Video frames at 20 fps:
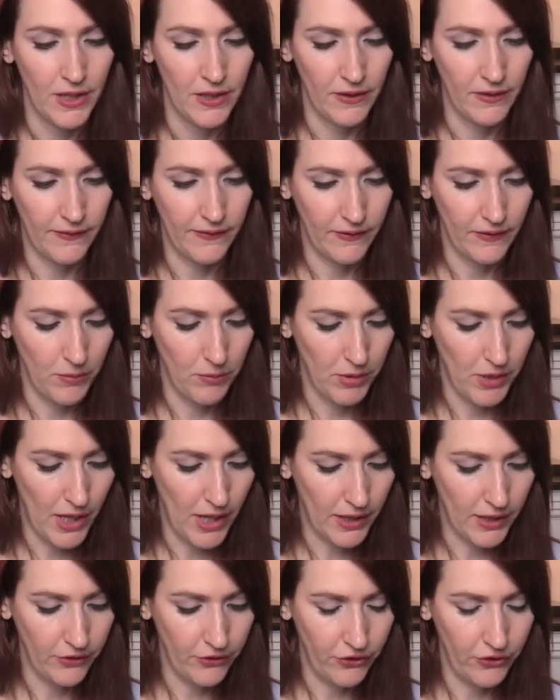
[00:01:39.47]
This is the
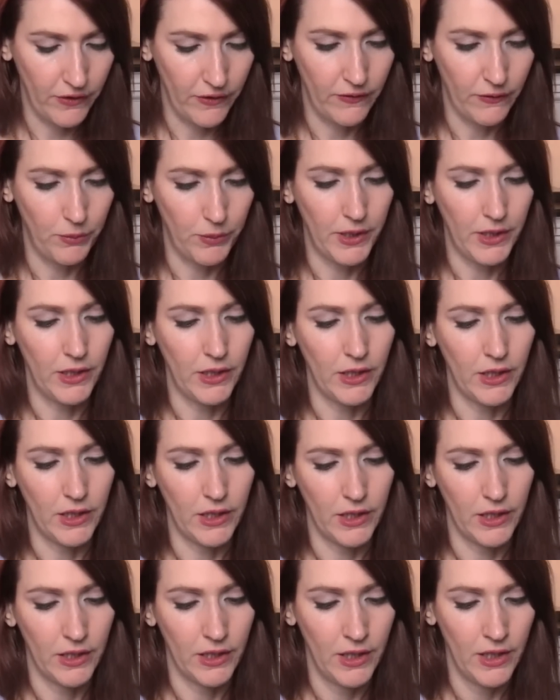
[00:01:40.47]
blockage this
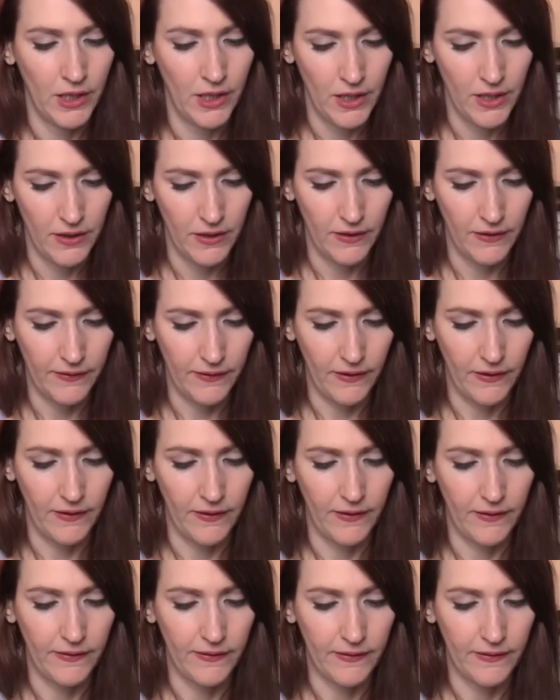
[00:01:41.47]
week. This
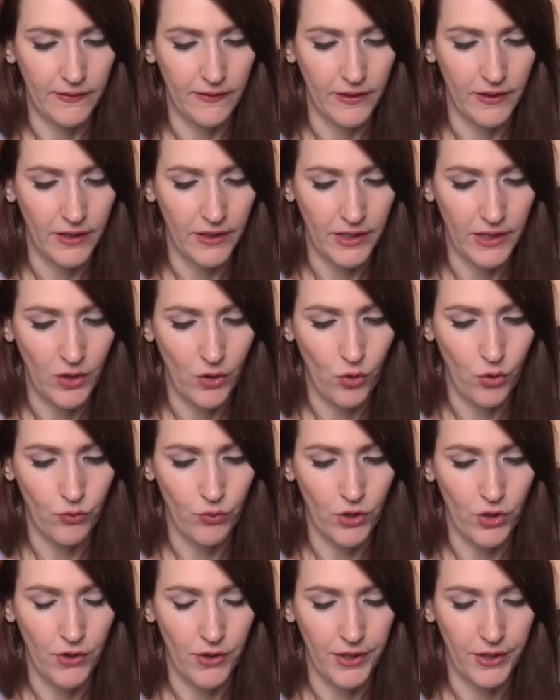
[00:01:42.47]
is the
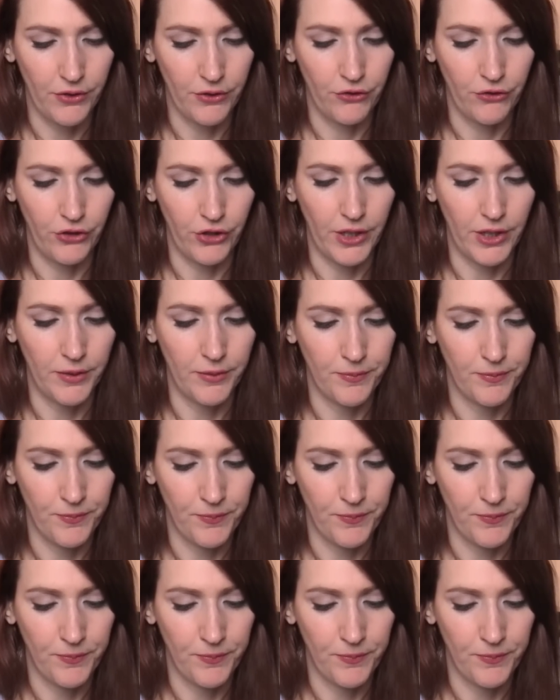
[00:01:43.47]
overall energy.